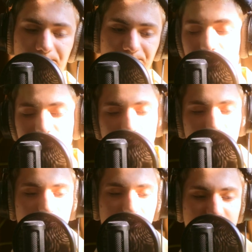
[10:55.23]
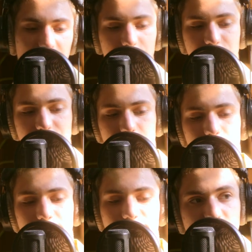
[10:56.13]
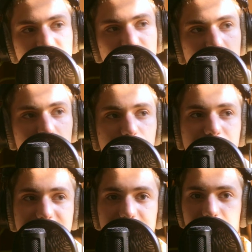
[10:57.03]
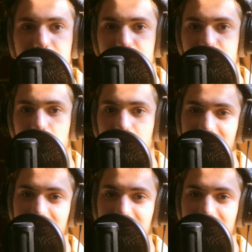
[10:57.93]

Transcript: What do I mean by seller? So first of all, who is selling the car?